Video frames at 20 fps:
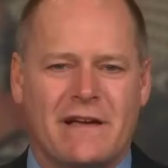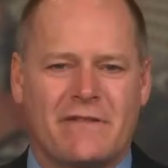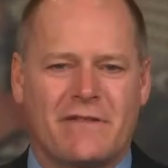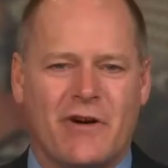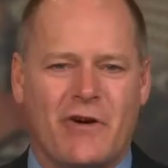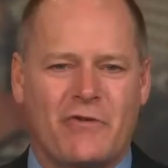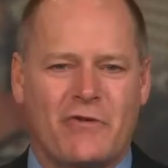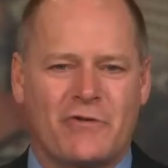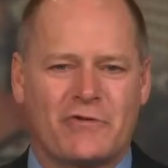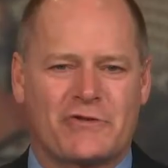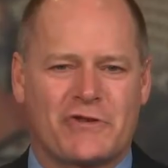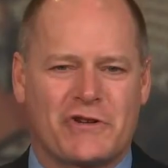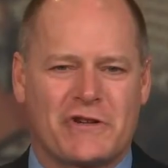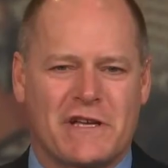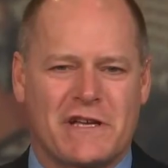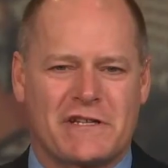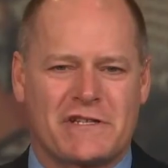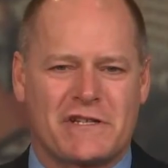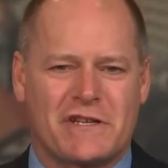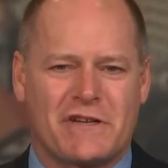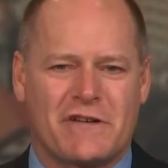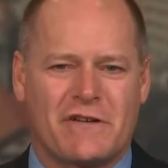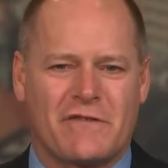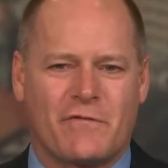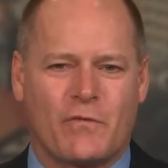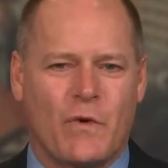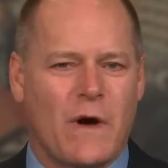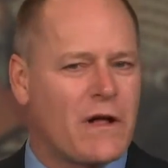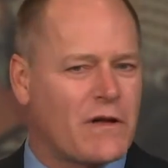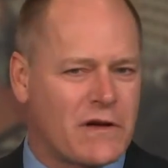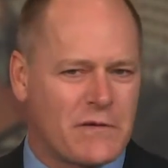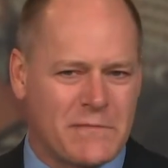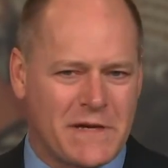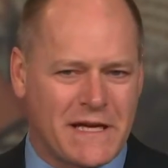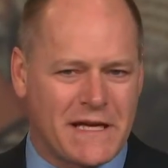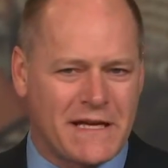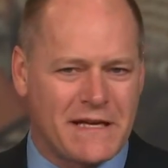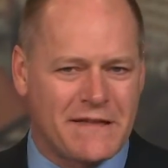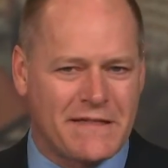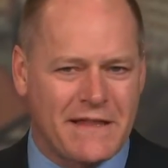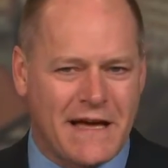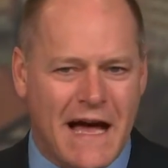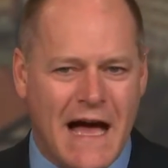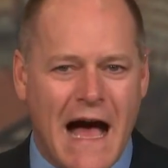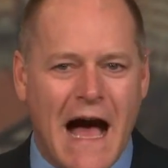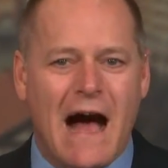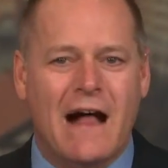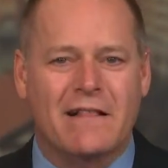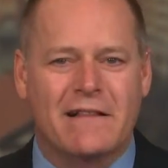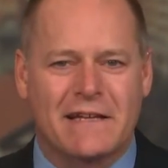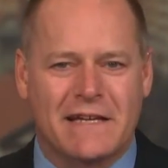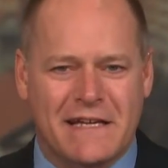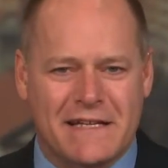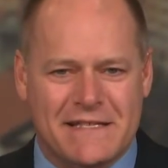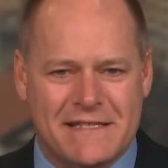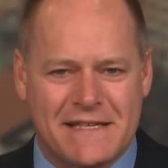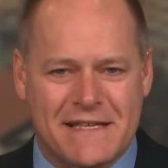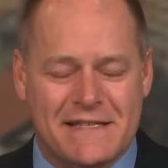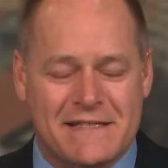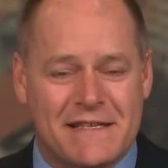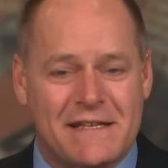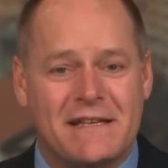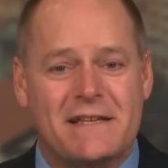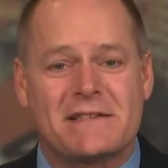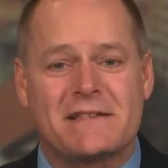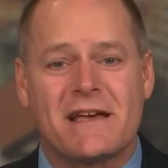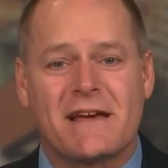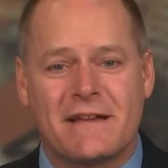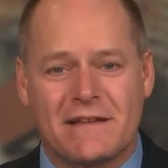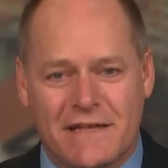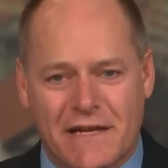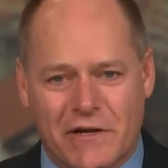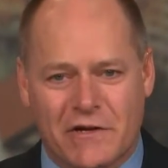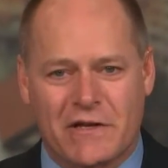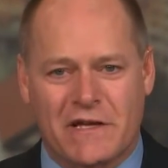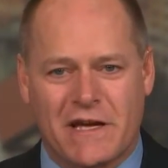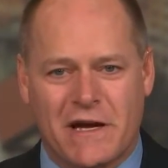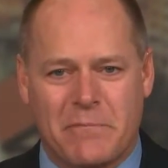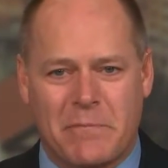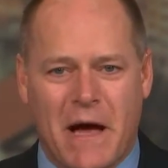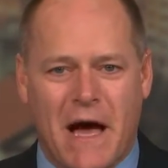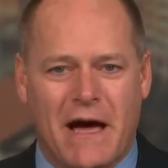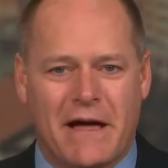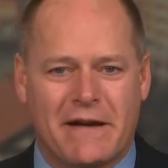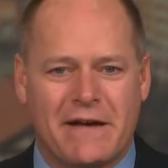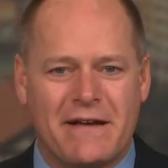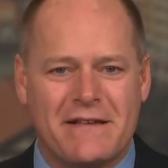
A local tradition of welcoming in the holiday season is nearly upon